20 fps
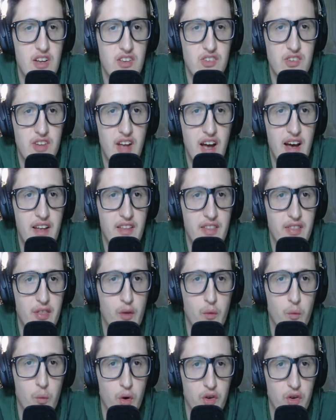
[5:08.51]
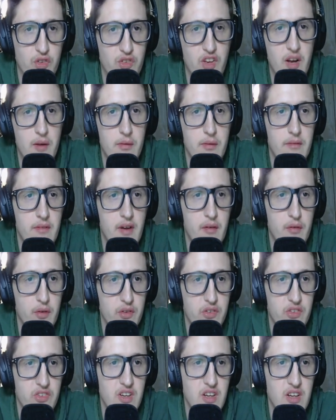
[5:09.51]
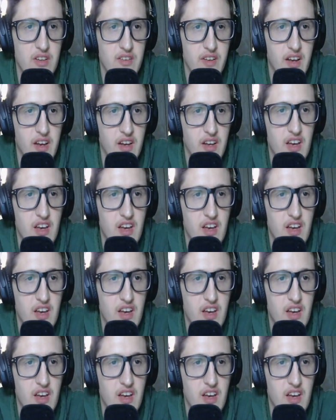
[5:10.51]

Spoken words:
It's not the worst lineup I've ever seen.